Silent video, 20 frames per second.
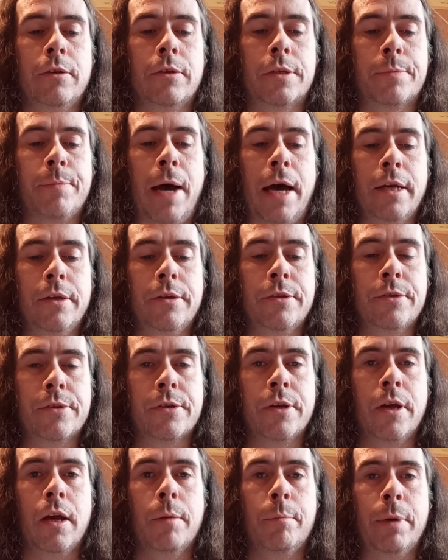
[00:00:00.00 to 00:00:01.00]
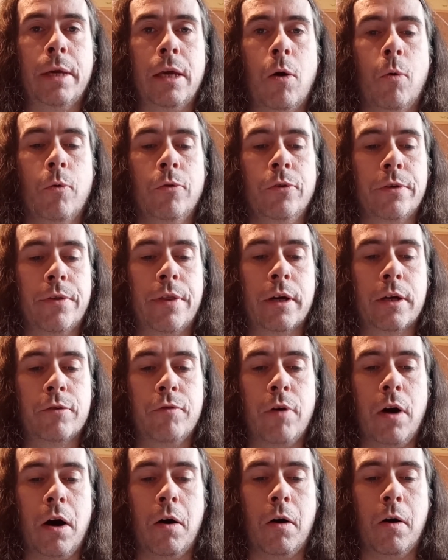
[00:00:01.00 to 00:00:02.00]
space beyond the
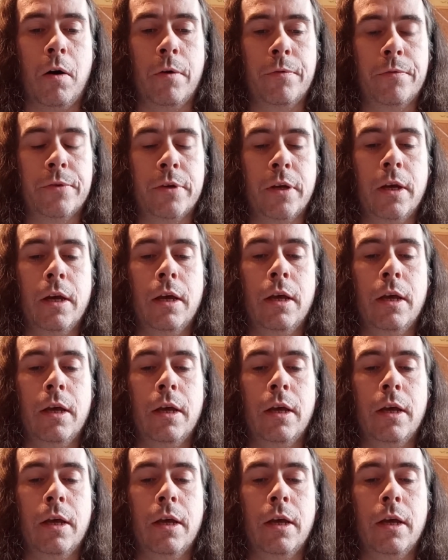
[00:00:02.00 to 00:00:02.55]
craft,